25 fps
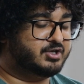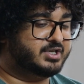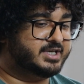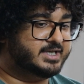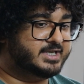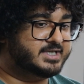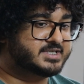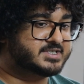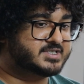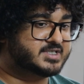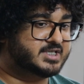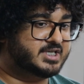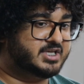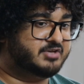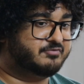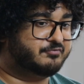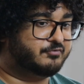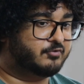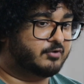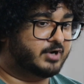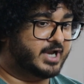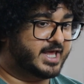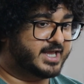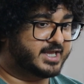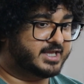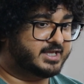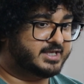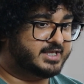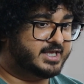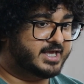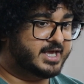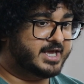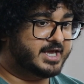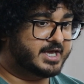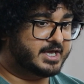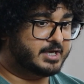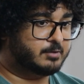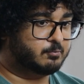initially, for like a
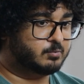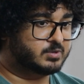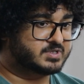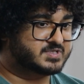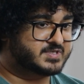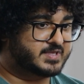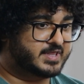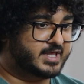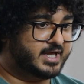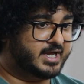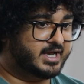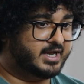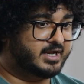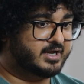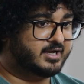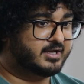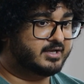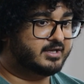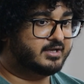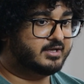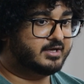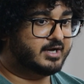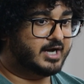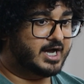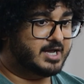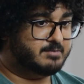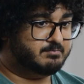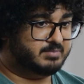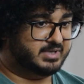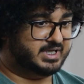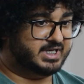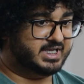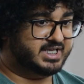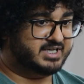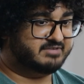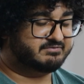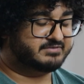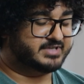year, it was there, I
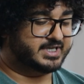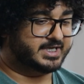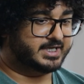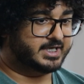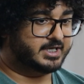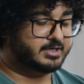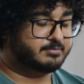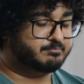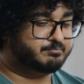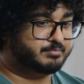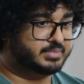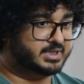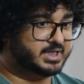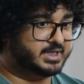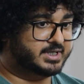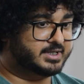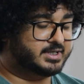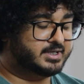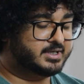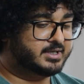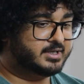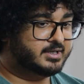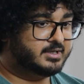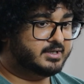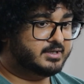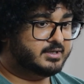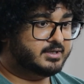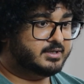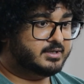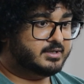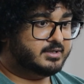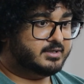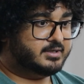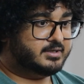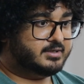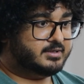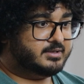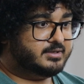believed in it. But
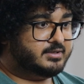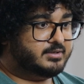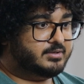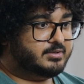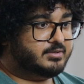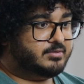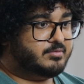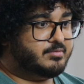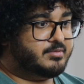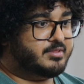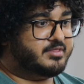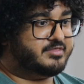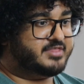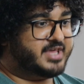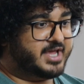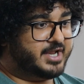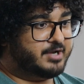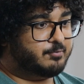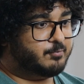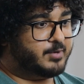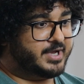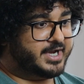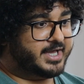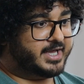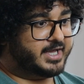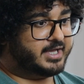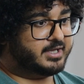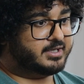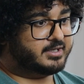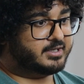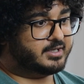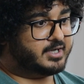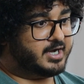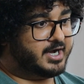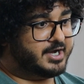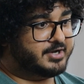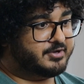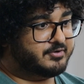then when I
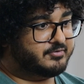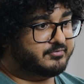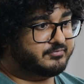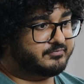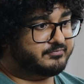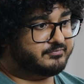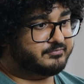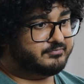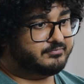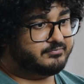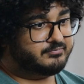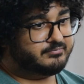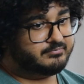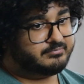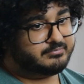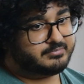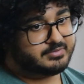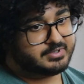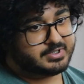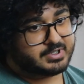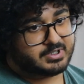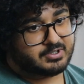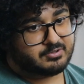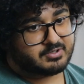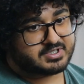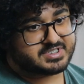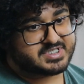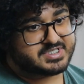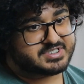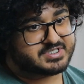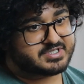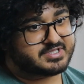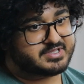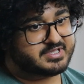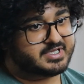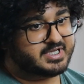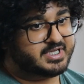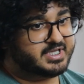kind of looked
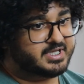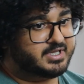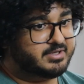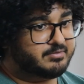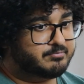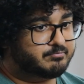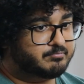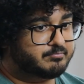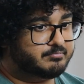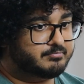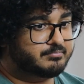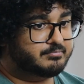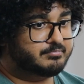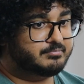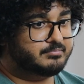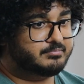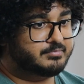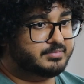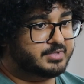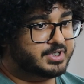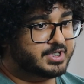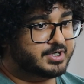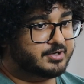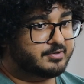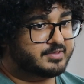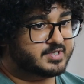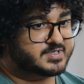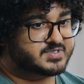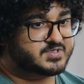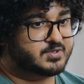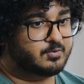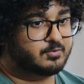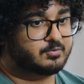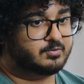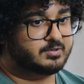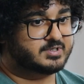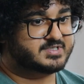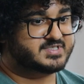into the, you know, the
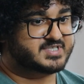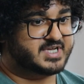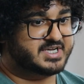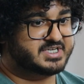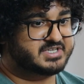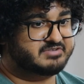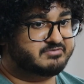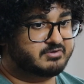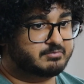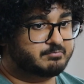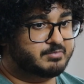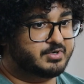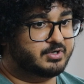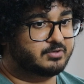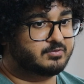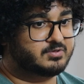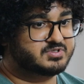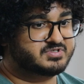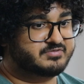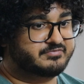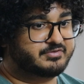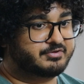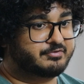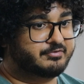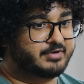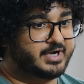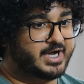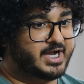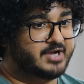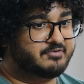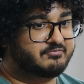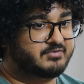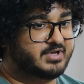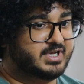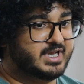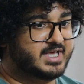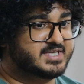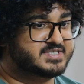so-called scientific miracles of the
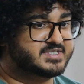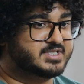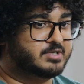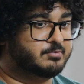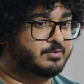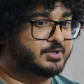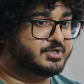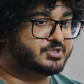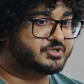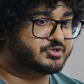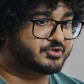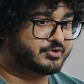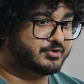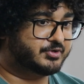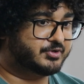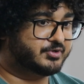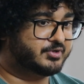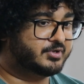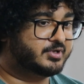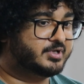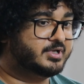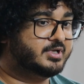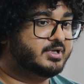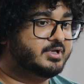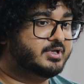Quran, realized they weren't true,